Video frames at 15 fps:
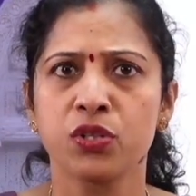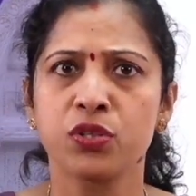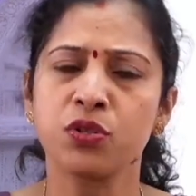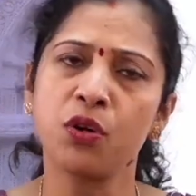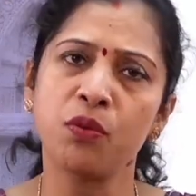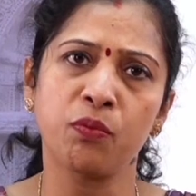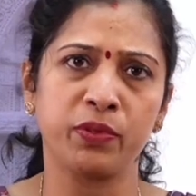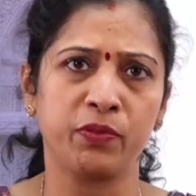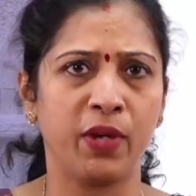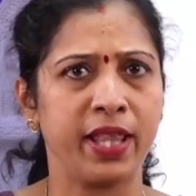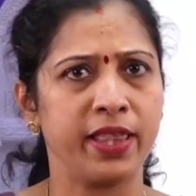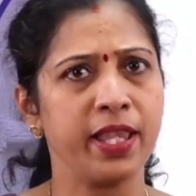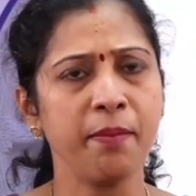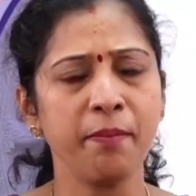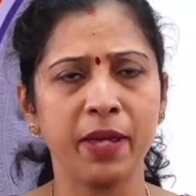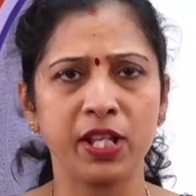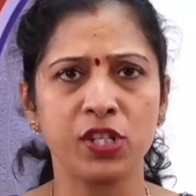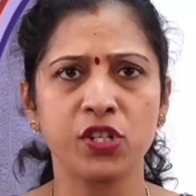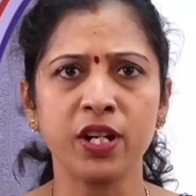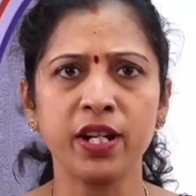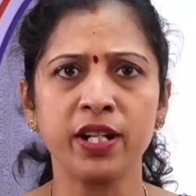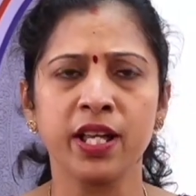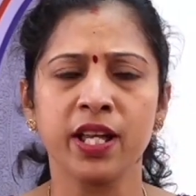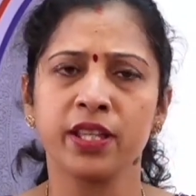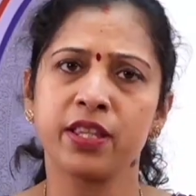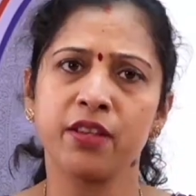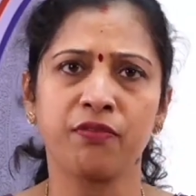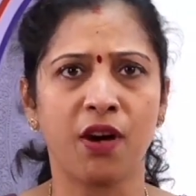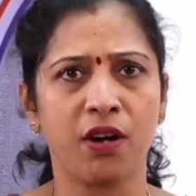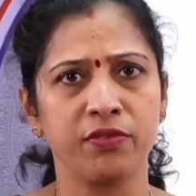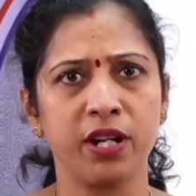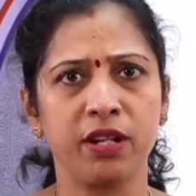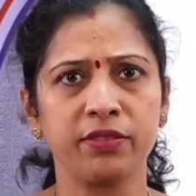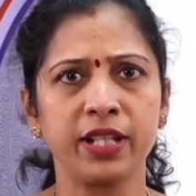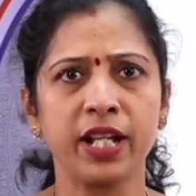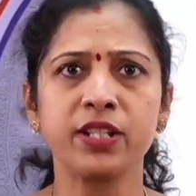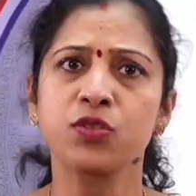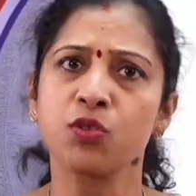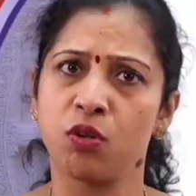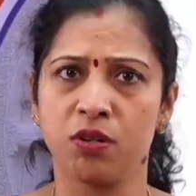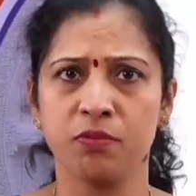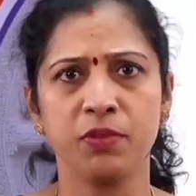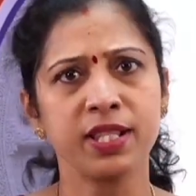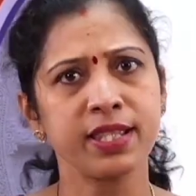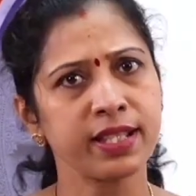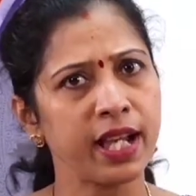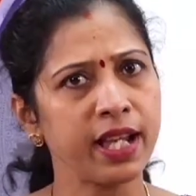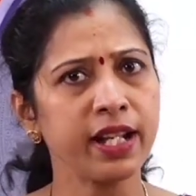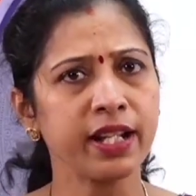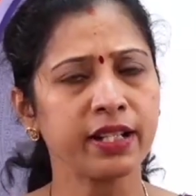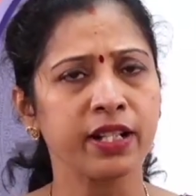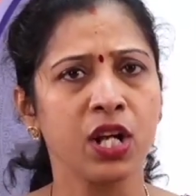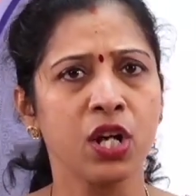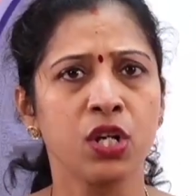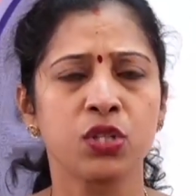So when they measured, they found out that Soham was correct.